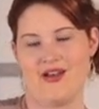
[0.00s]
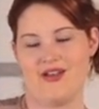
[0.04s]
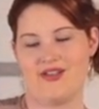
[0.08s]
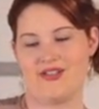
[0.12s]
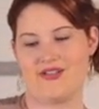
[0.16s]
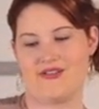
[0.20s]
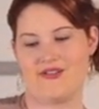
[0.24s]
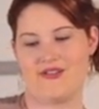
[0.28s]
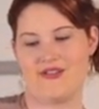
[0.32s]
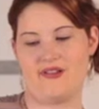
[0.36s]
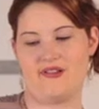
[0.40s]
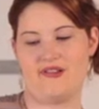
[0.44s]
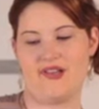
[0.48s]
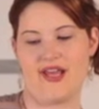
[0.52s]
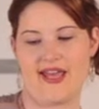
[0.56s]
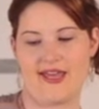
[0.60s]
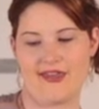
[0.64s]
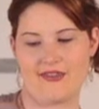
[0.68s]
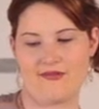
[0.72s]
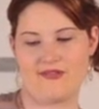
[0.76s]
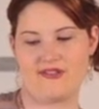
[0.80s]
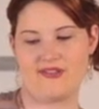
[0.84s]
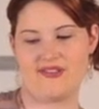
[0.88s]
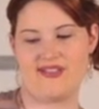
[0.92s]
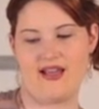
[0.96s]
So the
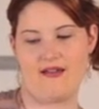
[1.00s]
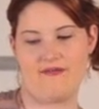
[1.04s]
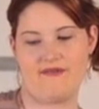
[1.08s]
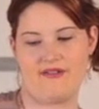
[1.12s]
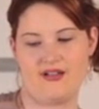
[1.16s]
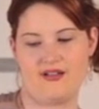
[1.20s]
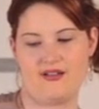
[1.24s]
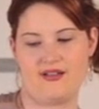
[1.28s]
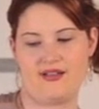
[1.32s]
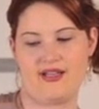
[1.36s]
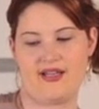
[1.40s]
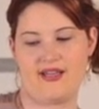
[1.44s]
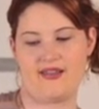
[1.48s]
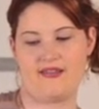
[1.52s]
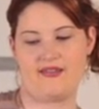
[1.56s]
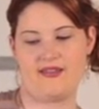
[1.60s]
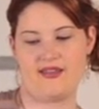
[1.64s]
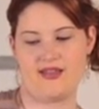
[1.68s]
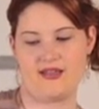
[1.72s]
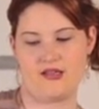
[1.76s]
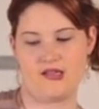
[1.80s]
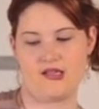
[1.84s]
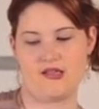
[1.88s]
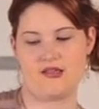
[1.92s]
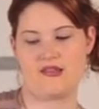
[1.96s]
length was definitely
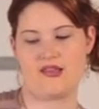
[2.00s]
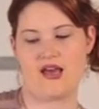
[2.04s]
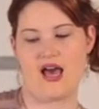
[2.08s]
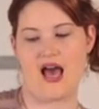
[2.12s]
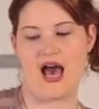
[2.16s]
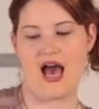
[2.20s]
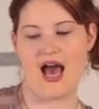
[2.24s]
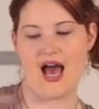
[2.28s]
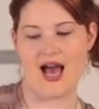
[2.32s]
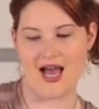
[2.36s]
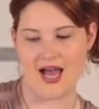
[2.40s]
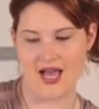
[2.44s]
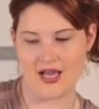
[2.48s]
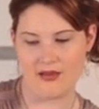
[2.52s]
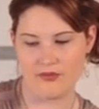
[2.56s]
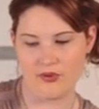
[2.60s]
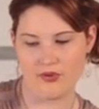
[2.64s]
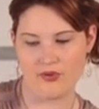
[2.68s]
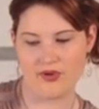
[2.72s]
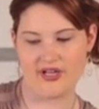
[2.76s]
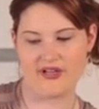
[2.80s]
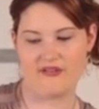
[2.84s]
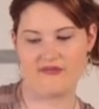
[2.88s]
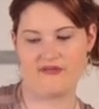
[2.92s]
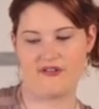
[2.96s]
the high
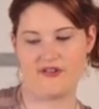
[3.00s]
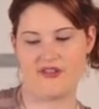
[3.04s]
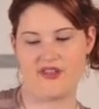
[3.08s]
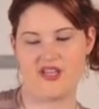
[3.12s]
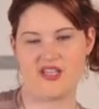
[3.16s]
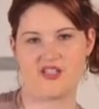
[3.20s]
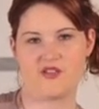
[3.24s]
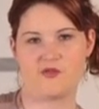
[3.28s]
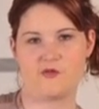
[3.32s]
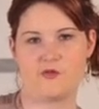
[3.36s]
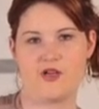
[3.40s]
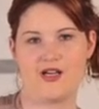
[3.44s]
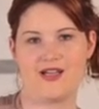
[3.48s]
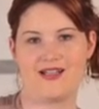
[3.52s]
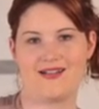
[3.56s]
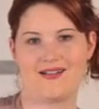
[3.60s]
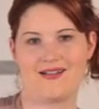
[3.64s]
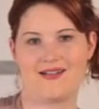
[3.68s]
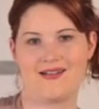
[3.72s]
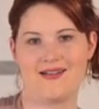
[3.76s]
point for this one.